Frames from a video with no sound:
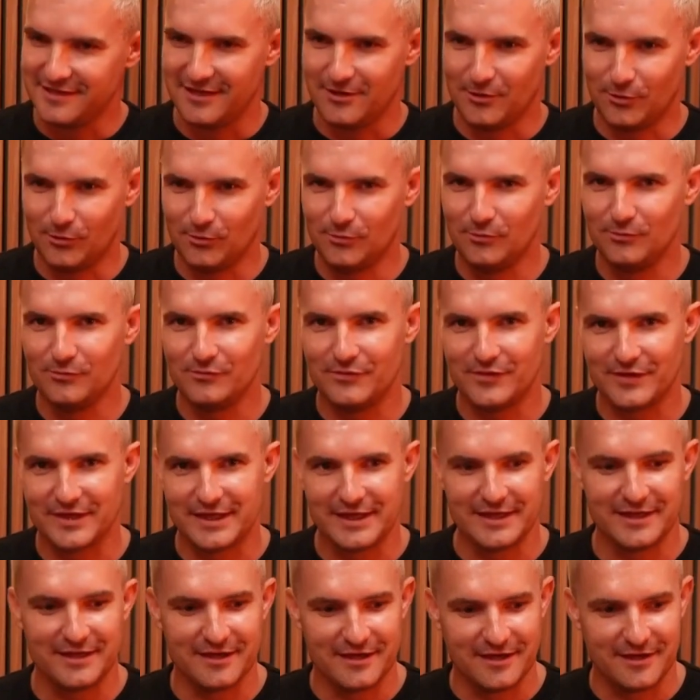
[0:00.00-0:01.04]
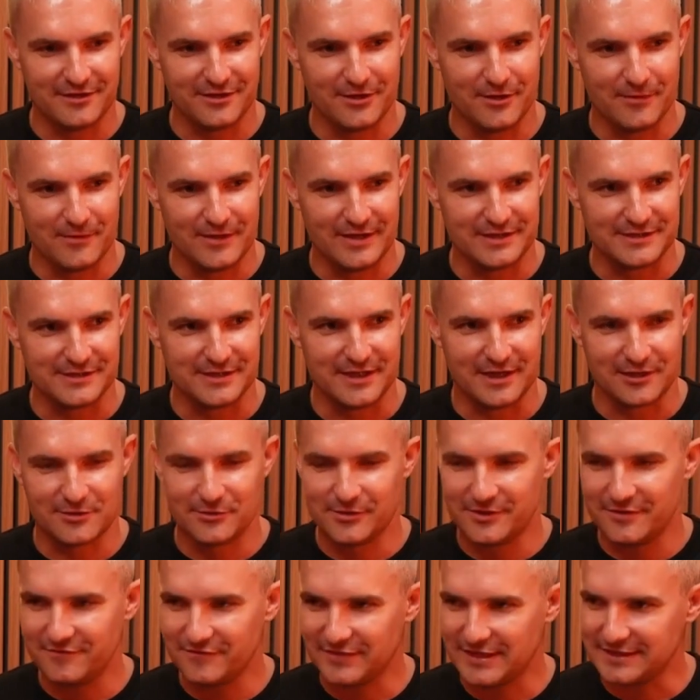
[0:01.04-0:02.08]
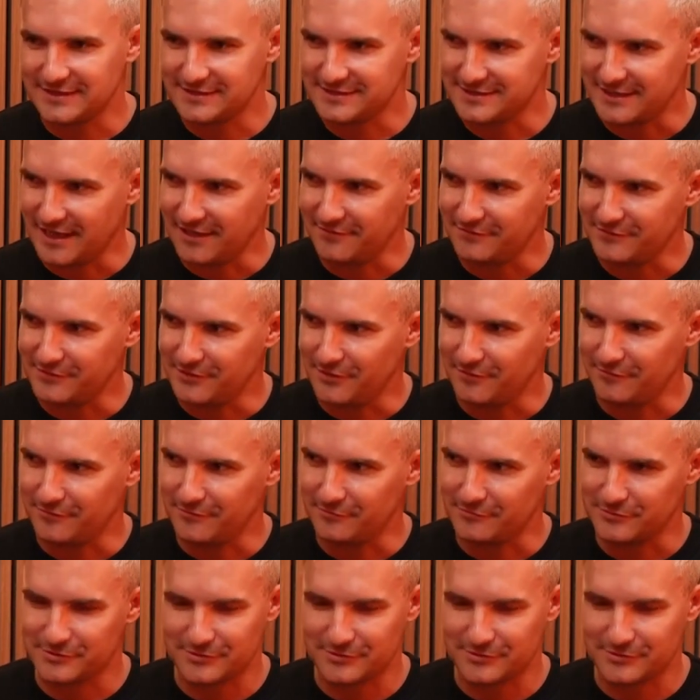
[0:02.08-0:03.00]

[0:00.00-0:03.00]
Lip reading: All the gear, no idea. I couldn't even get the safety off. It was